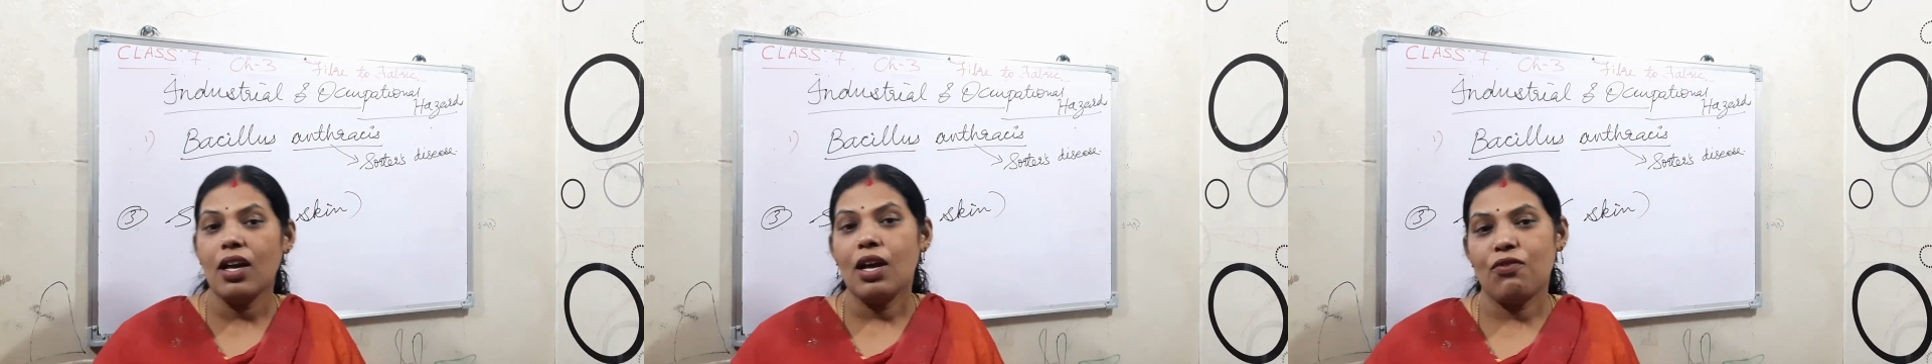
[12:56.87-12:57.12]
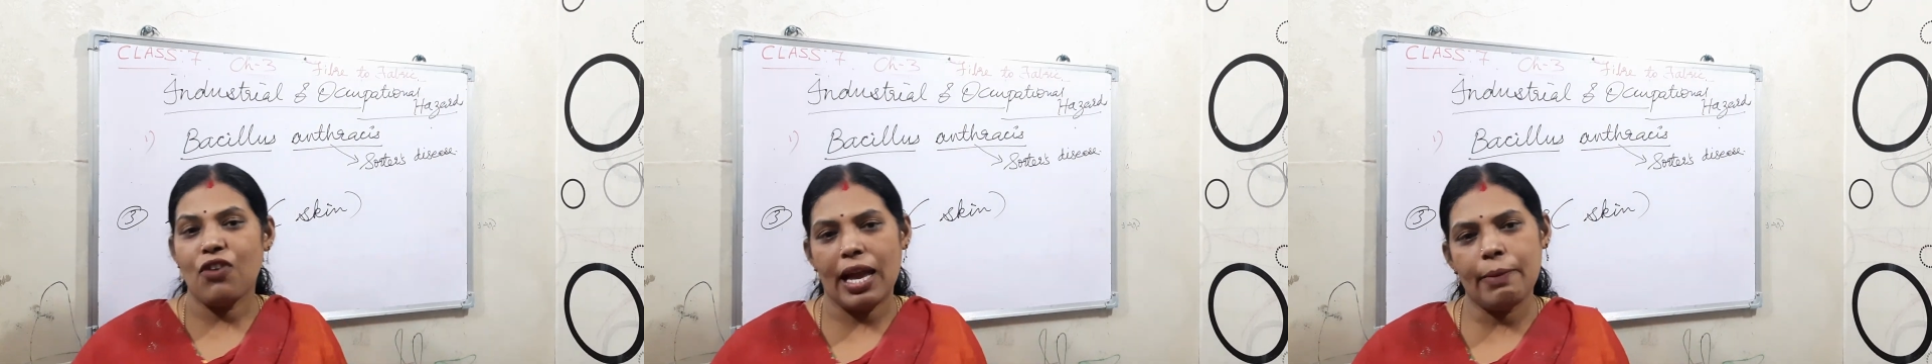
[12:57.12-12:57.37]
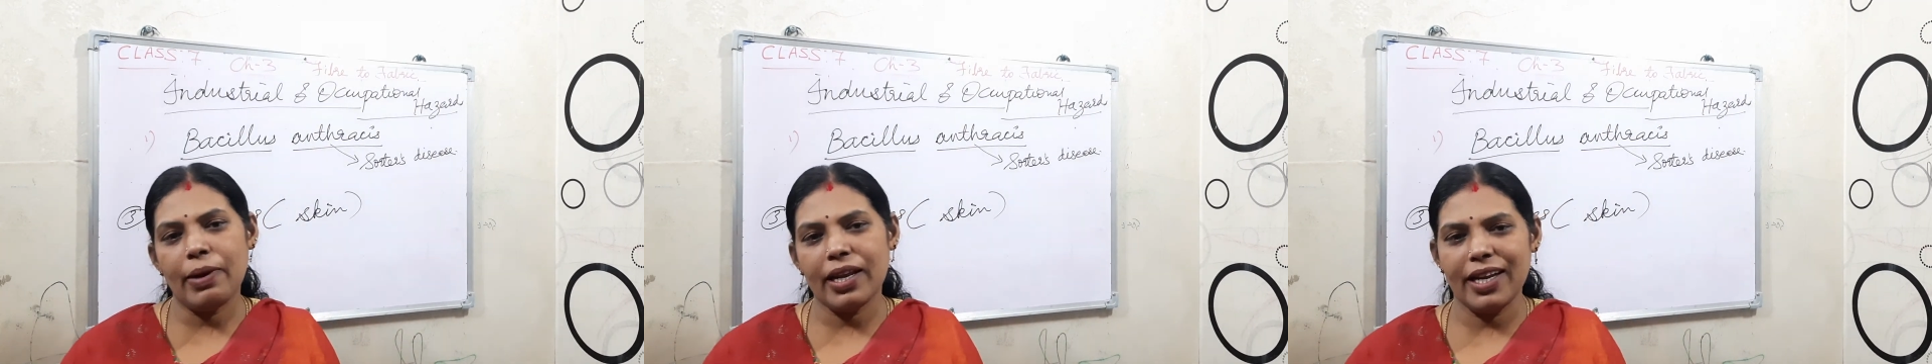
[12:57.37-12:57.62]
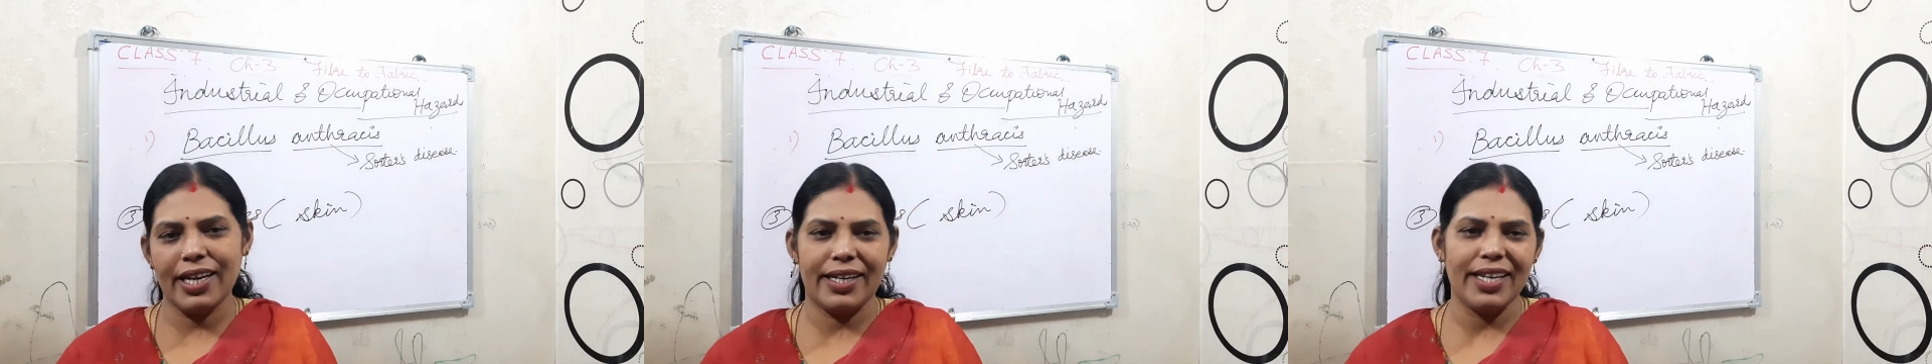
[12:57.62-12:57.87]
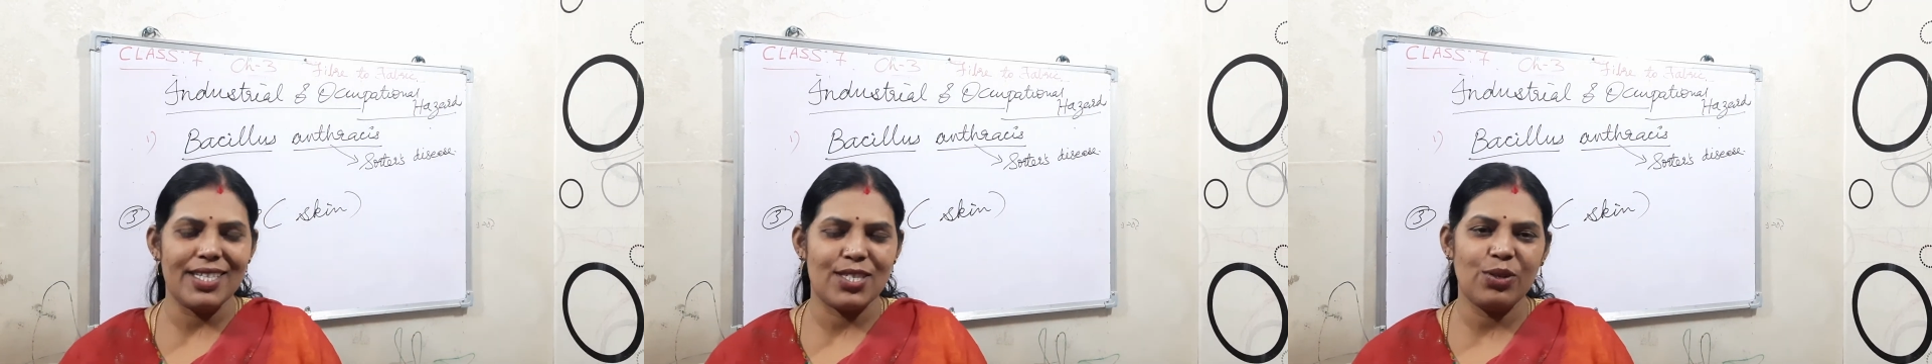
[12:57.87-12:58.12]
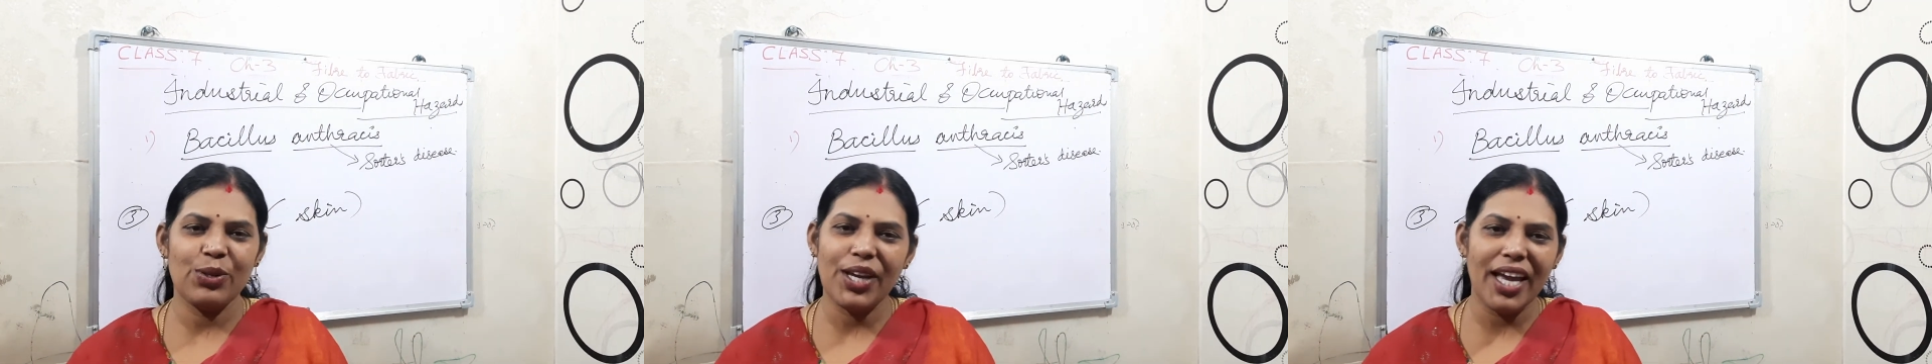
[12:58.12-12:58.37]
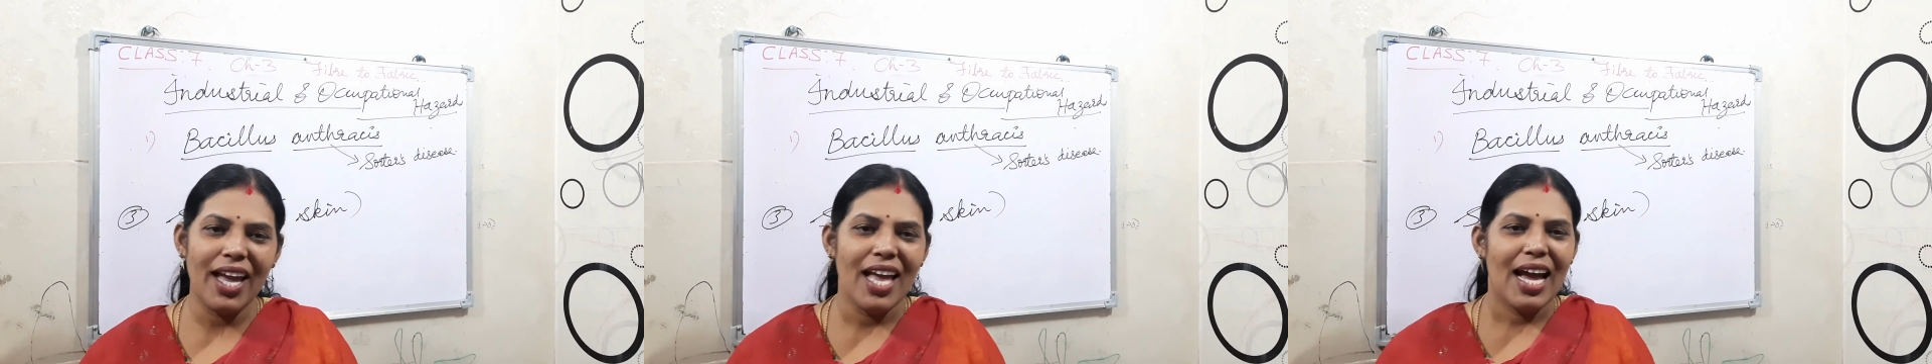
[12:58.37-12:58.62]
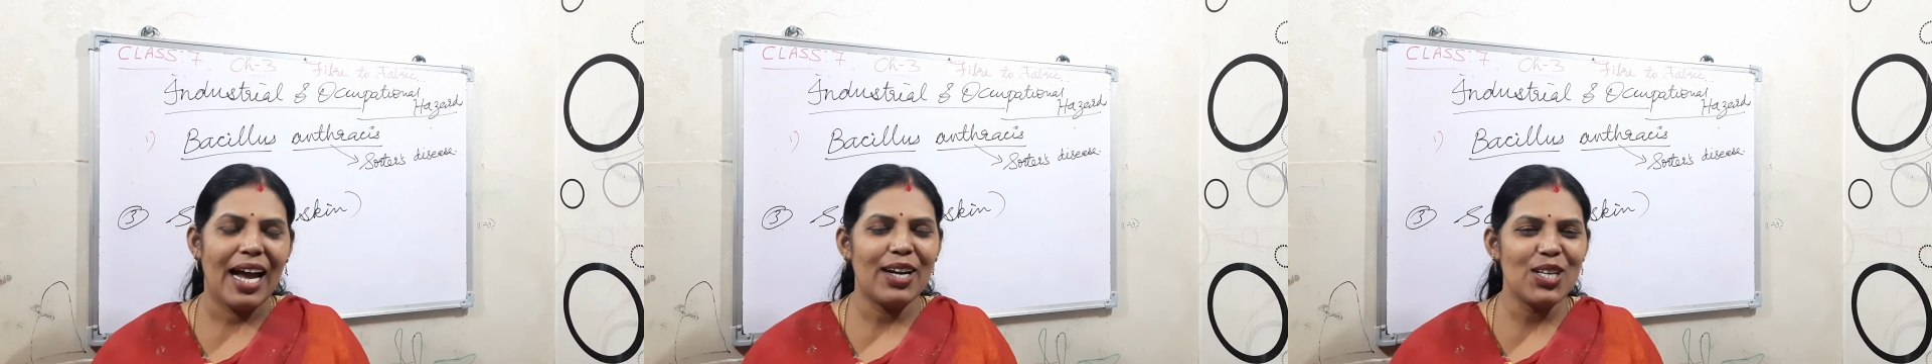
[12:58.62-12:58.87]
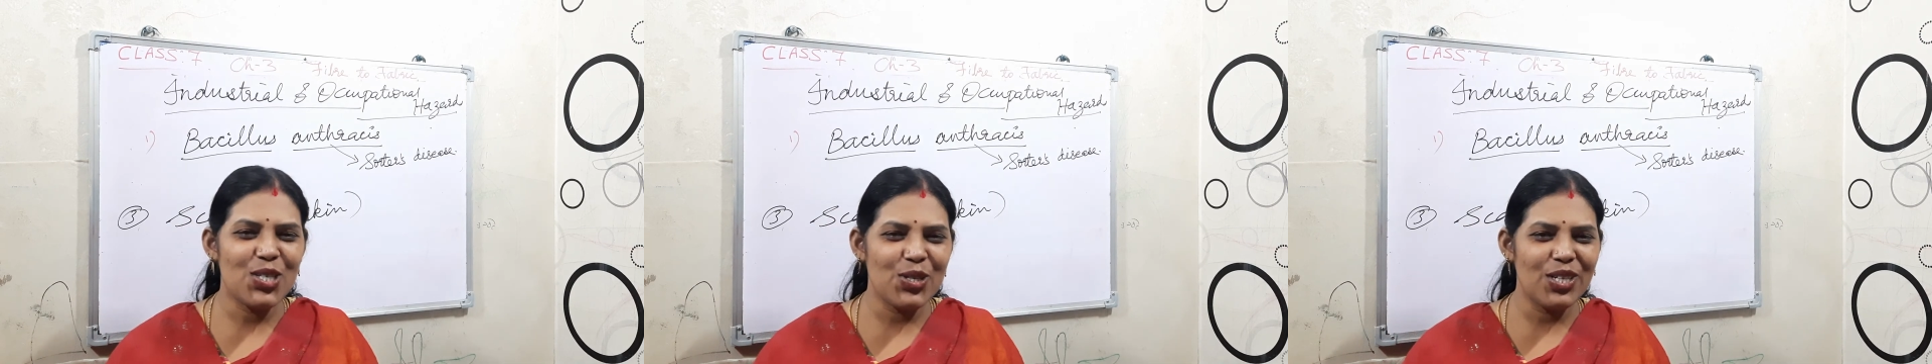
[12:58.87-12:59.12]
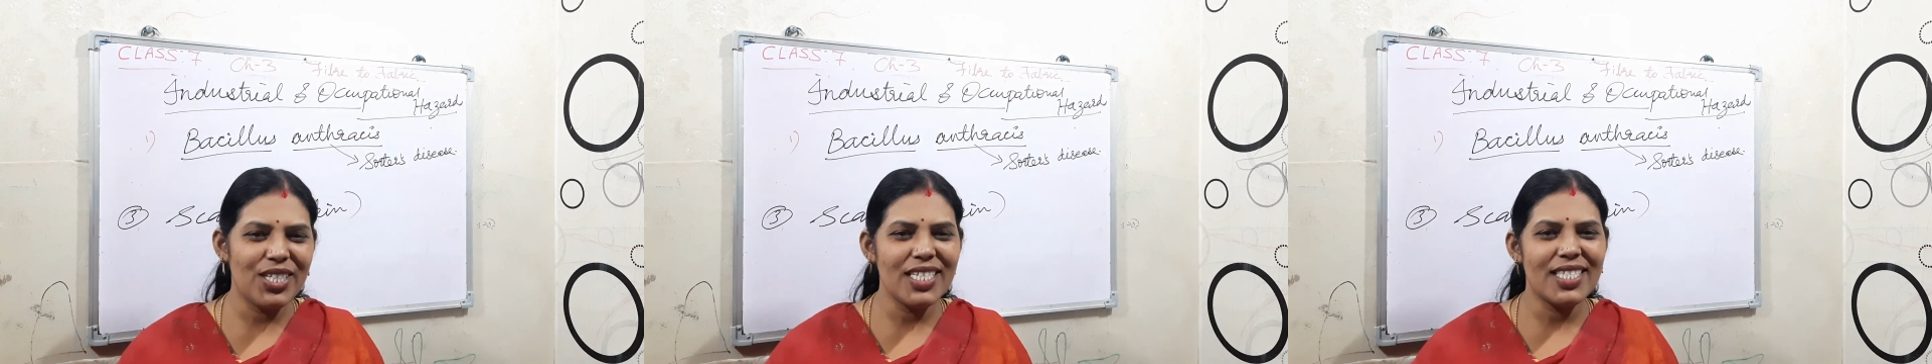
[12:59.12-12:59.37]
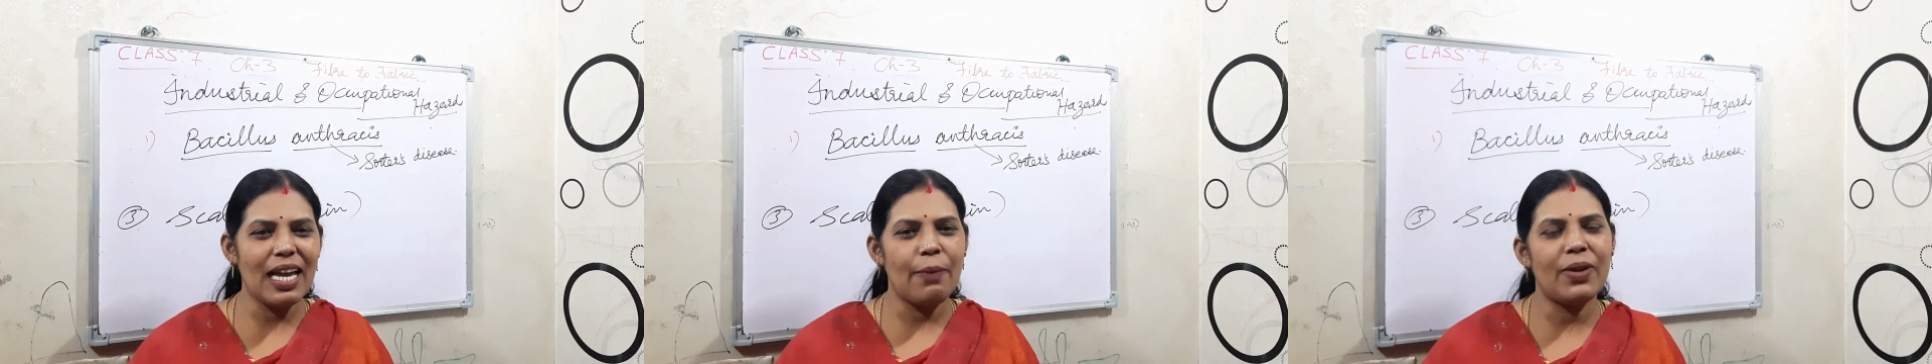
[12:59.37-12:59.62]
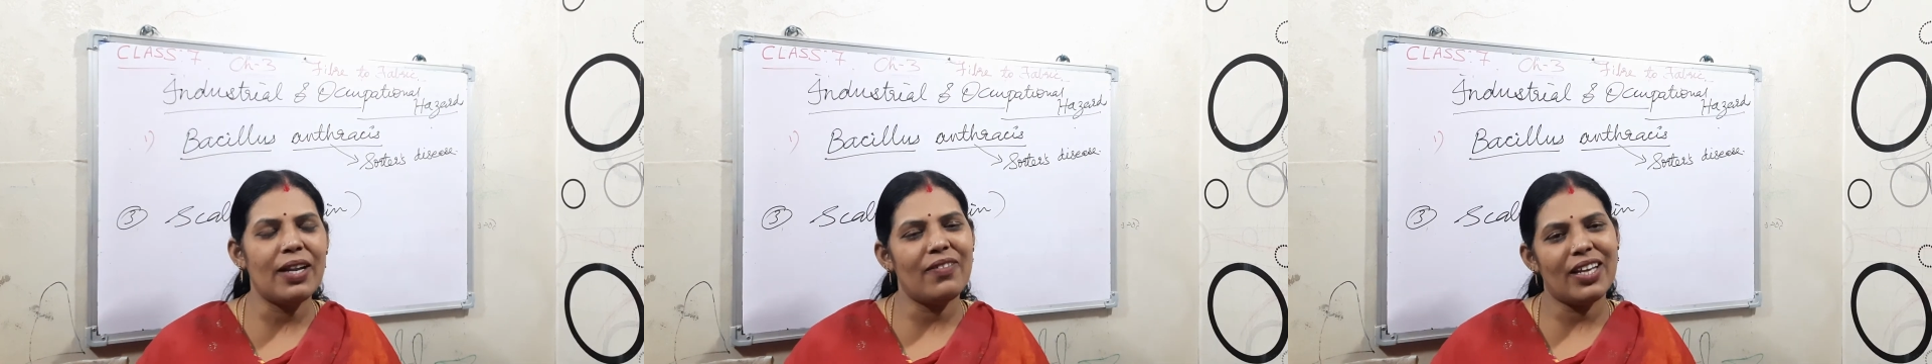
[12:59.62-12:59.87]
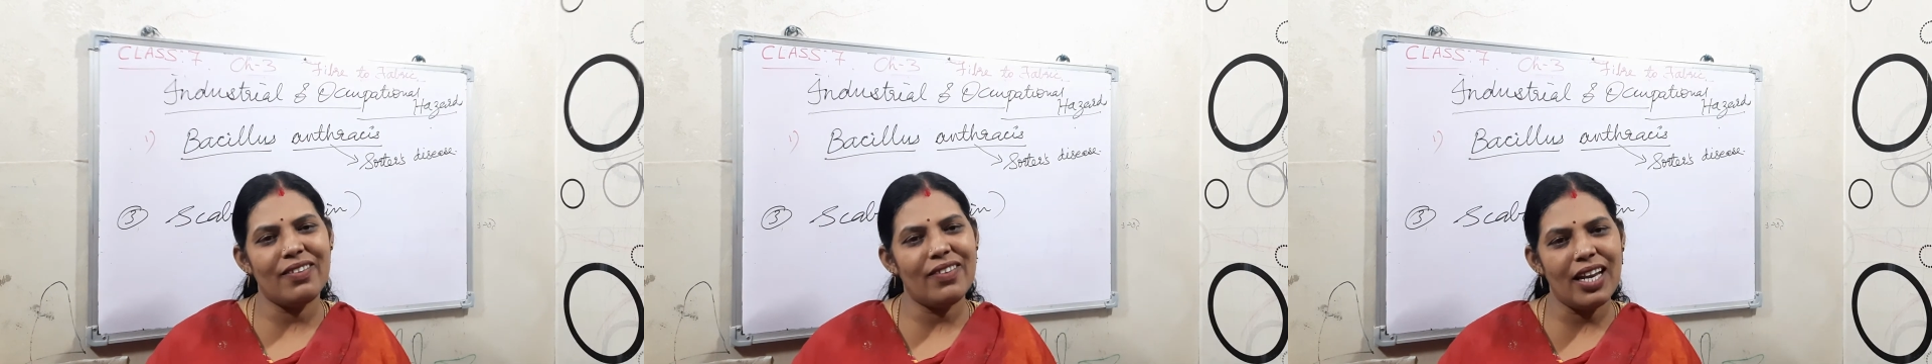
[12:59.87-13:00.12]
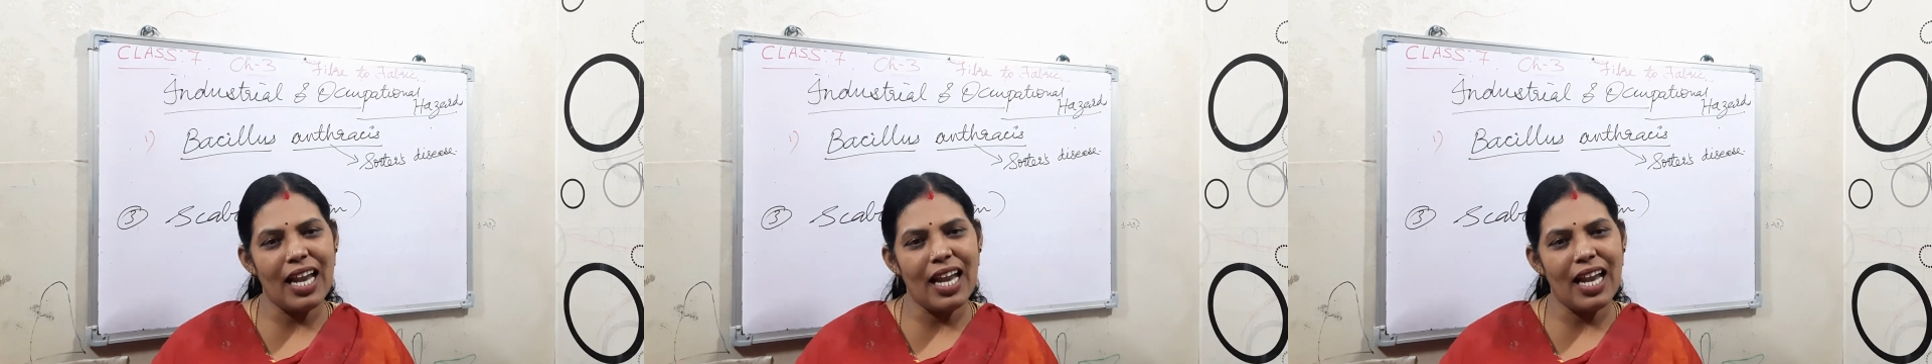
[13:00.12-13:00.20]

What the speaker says: fiber it is, okay. Understood this chapter very well,